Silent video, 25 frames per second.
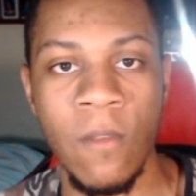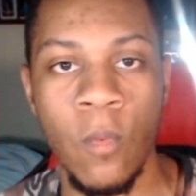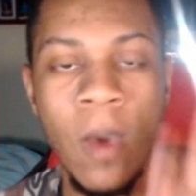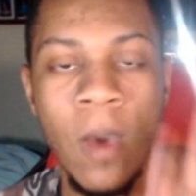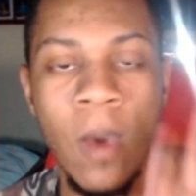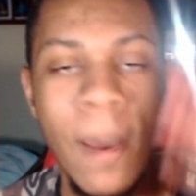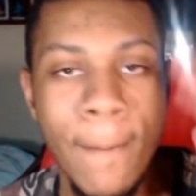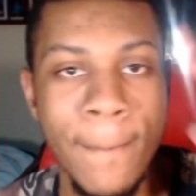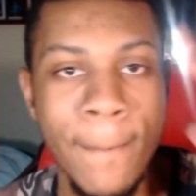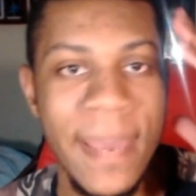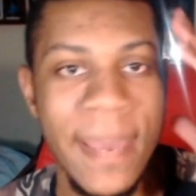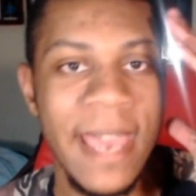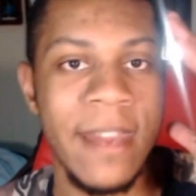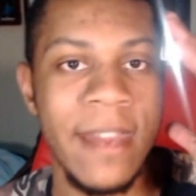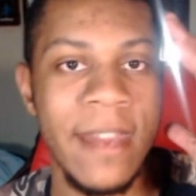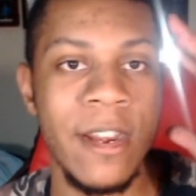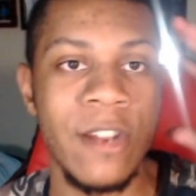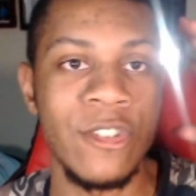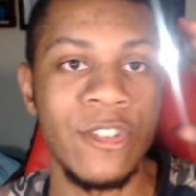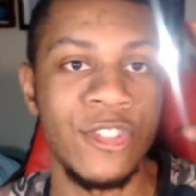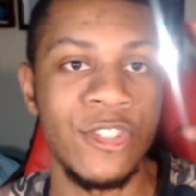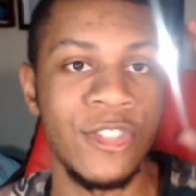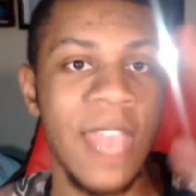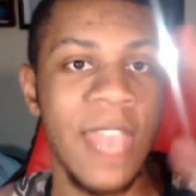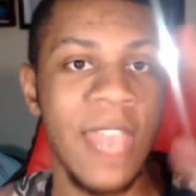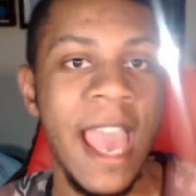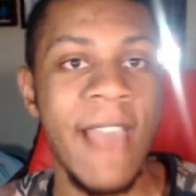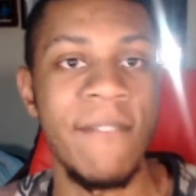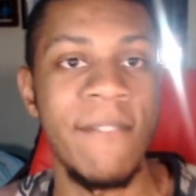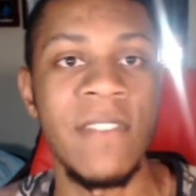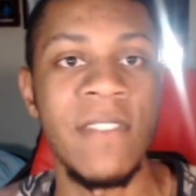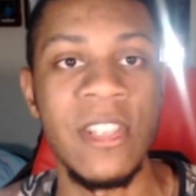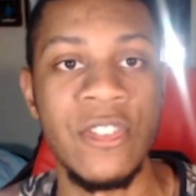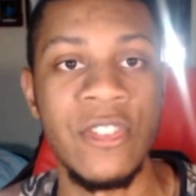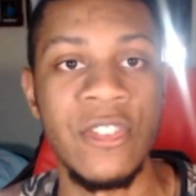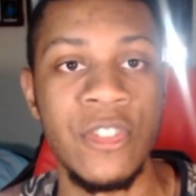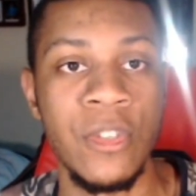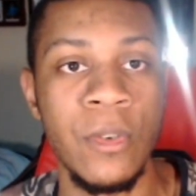What banner
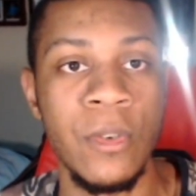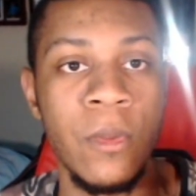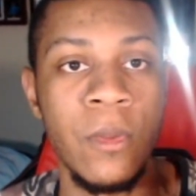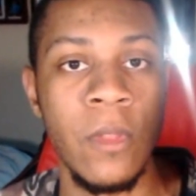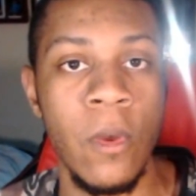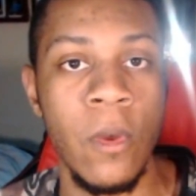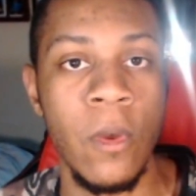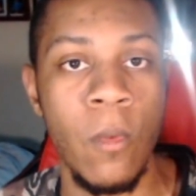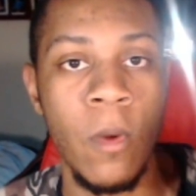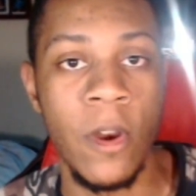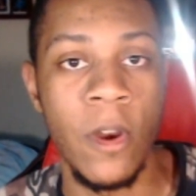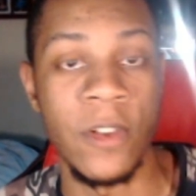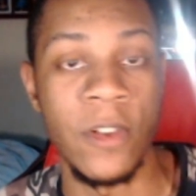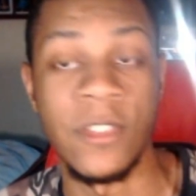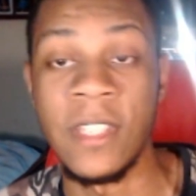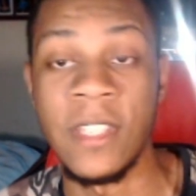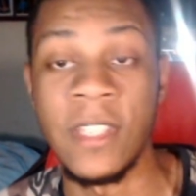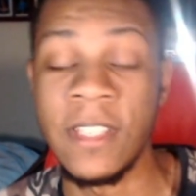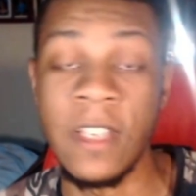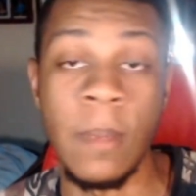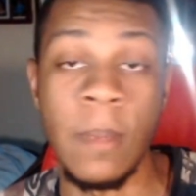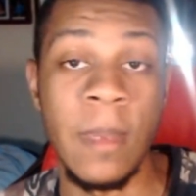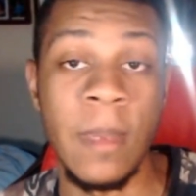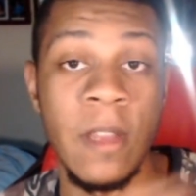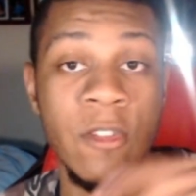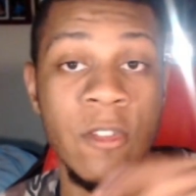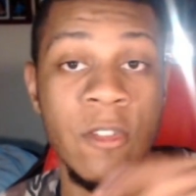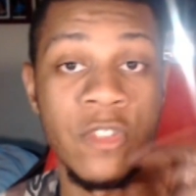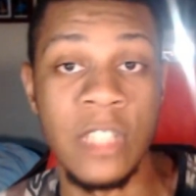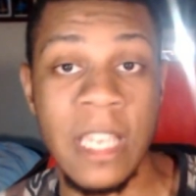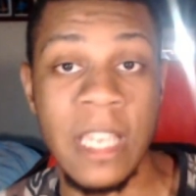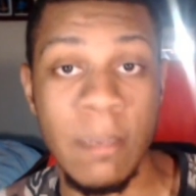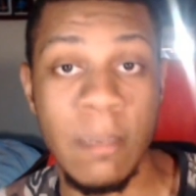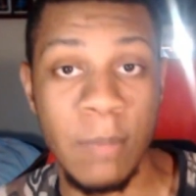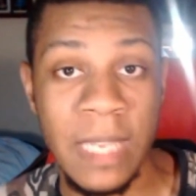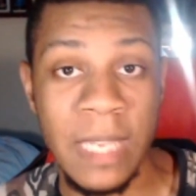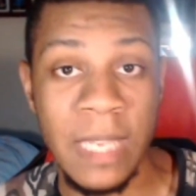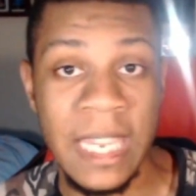shafted you the worst? This is going to be on
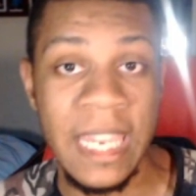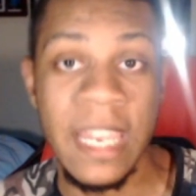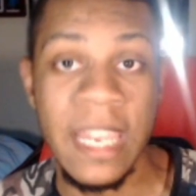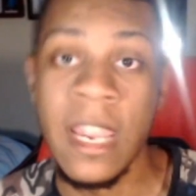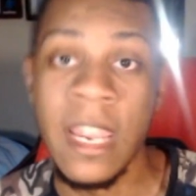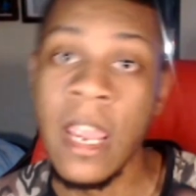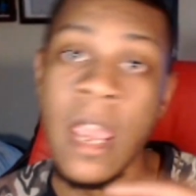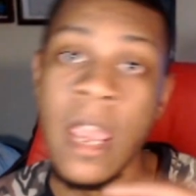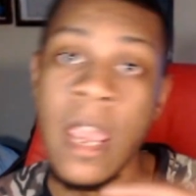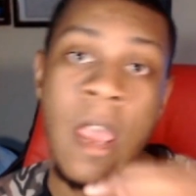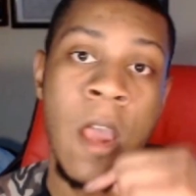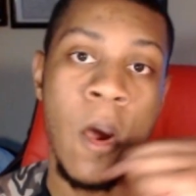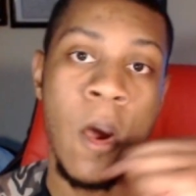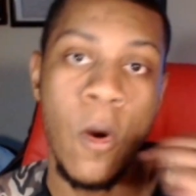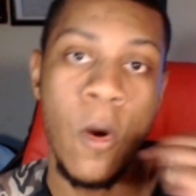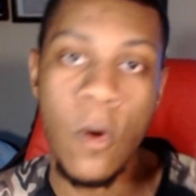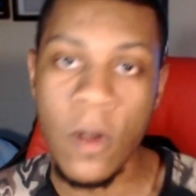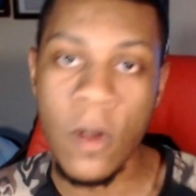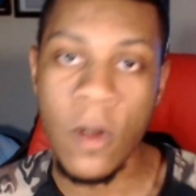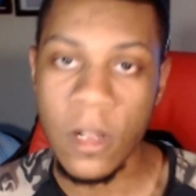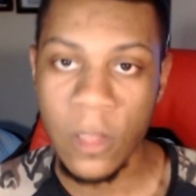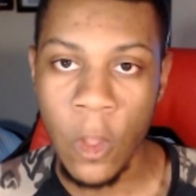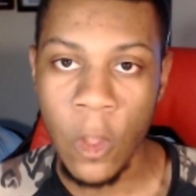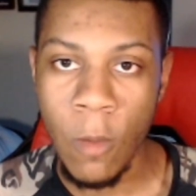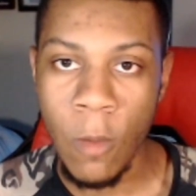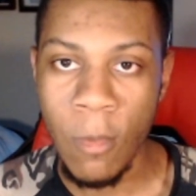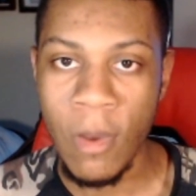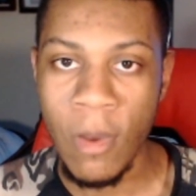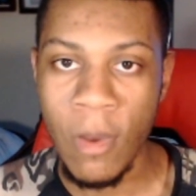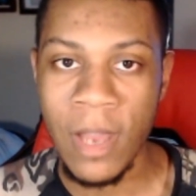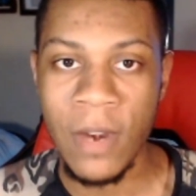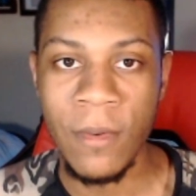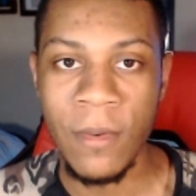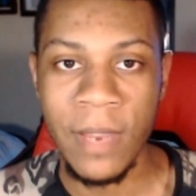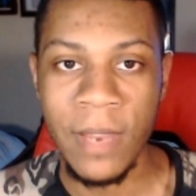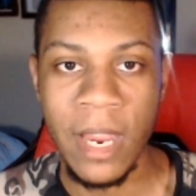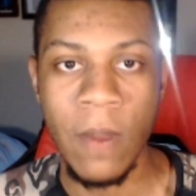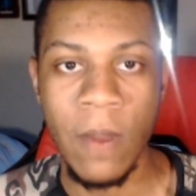JP or Global, I
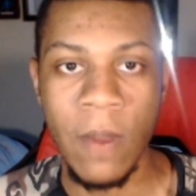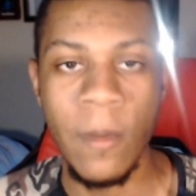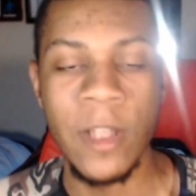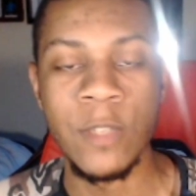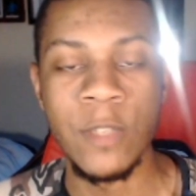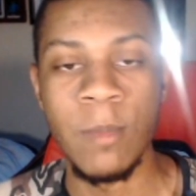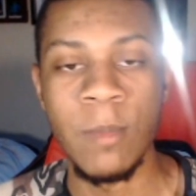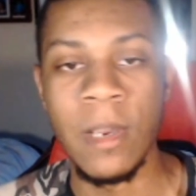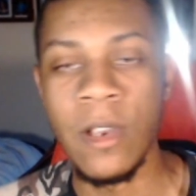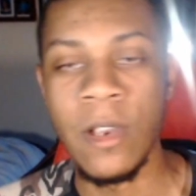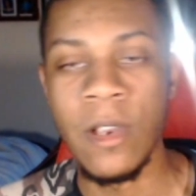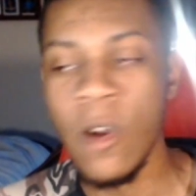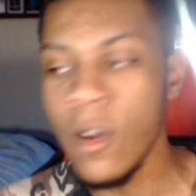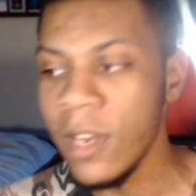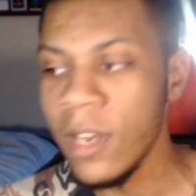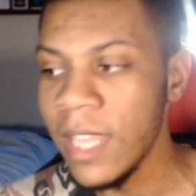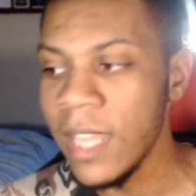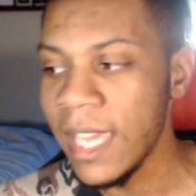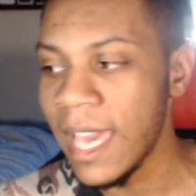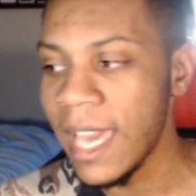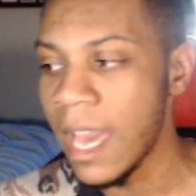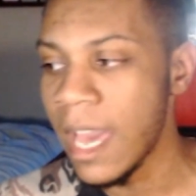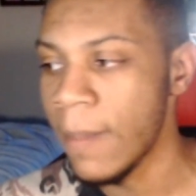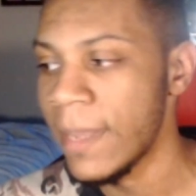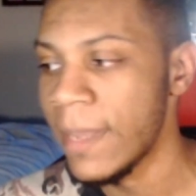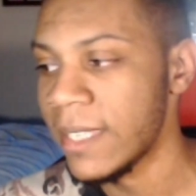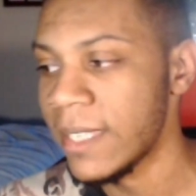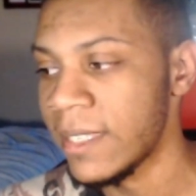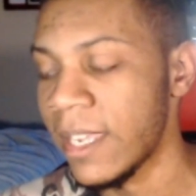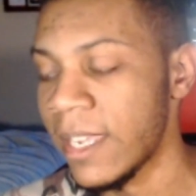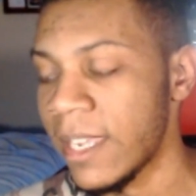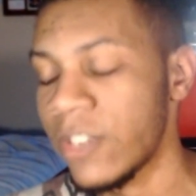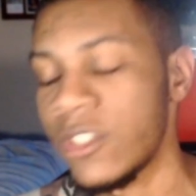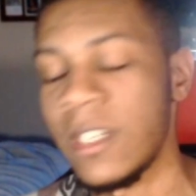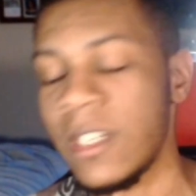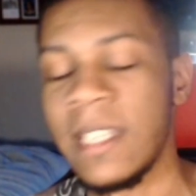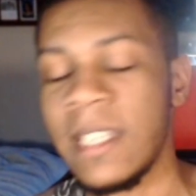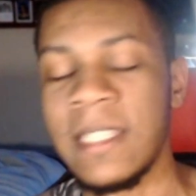don't care which, but go into the comment
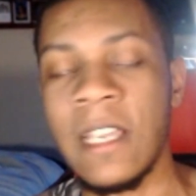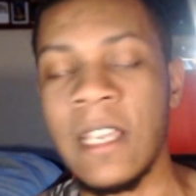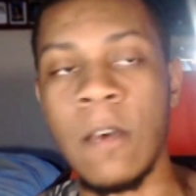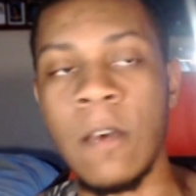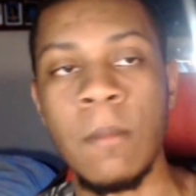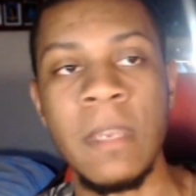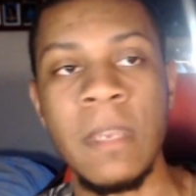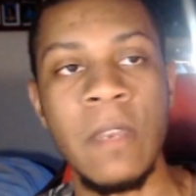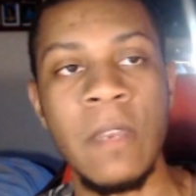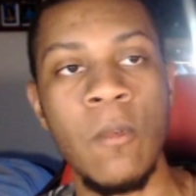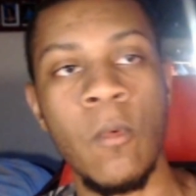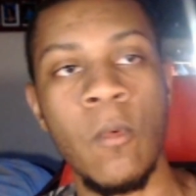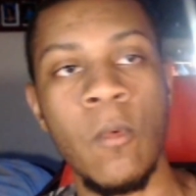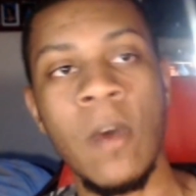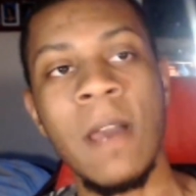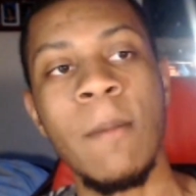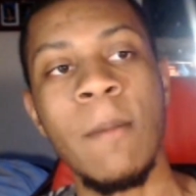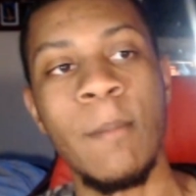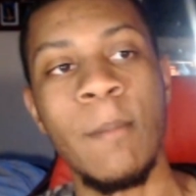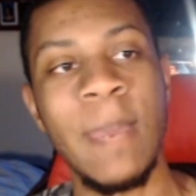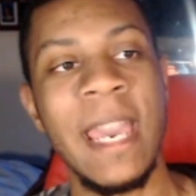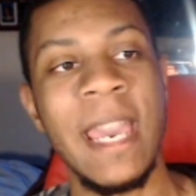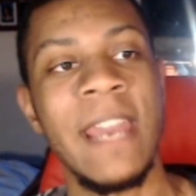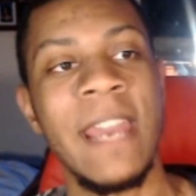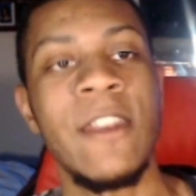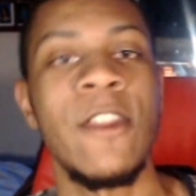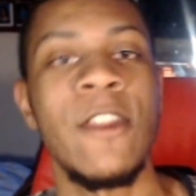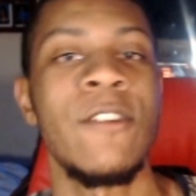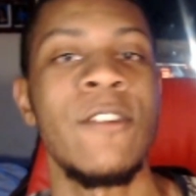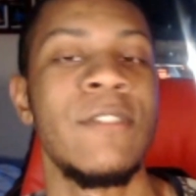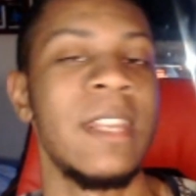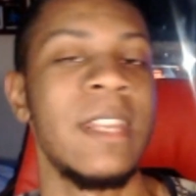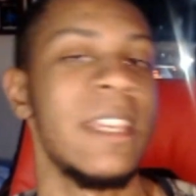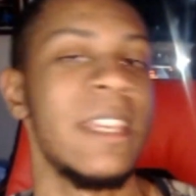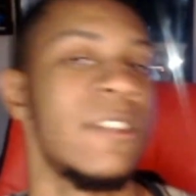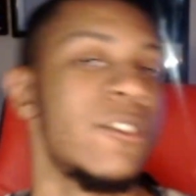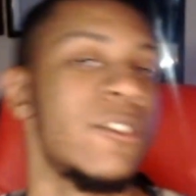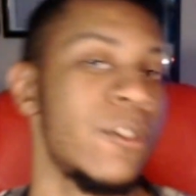section and tell me what banner
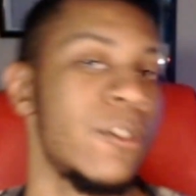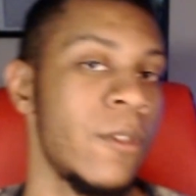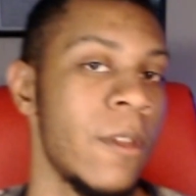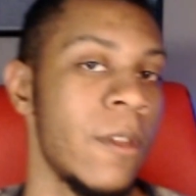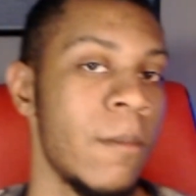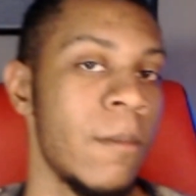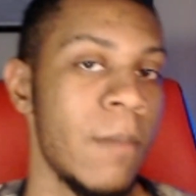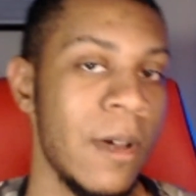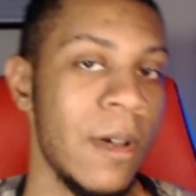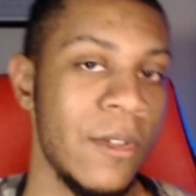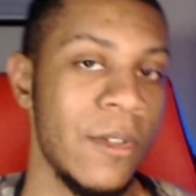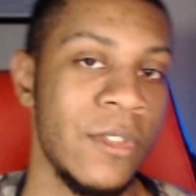did you the most